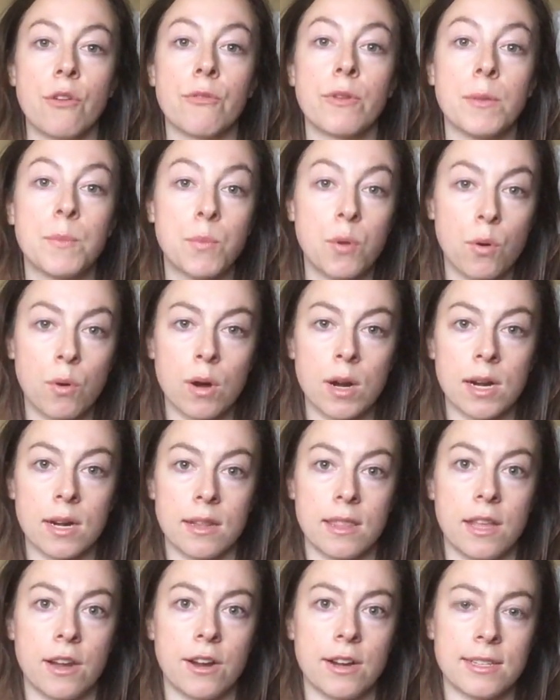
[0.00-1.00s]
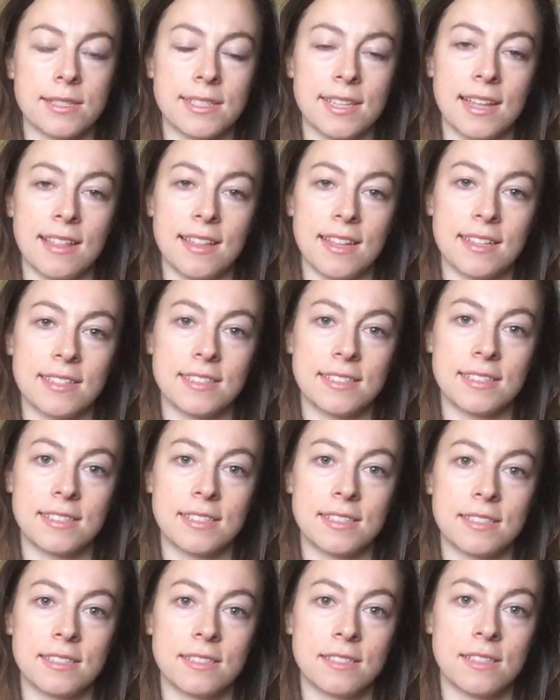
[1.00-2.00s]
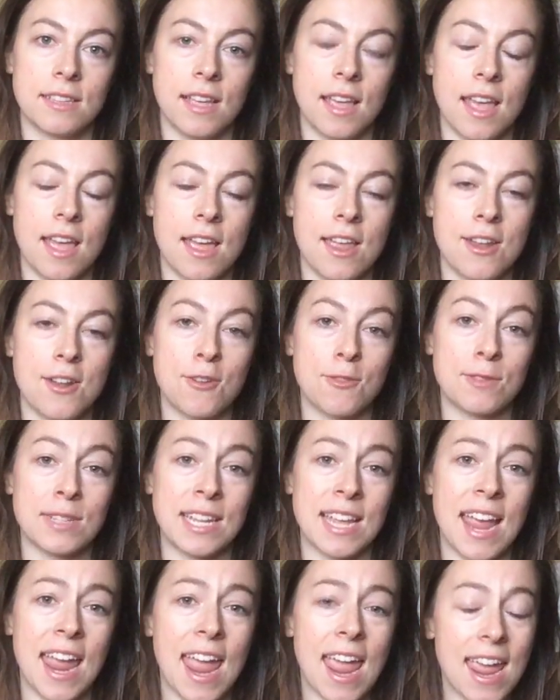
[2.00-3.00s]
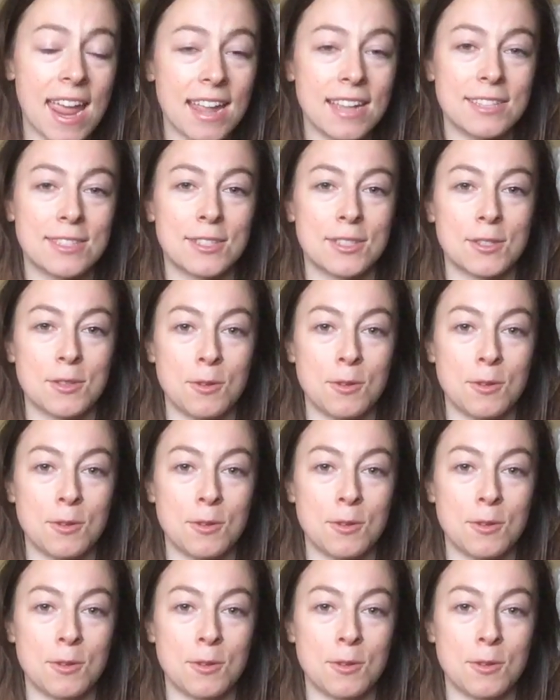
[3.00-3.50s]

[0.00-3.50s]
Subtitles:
report their assailants, and only 8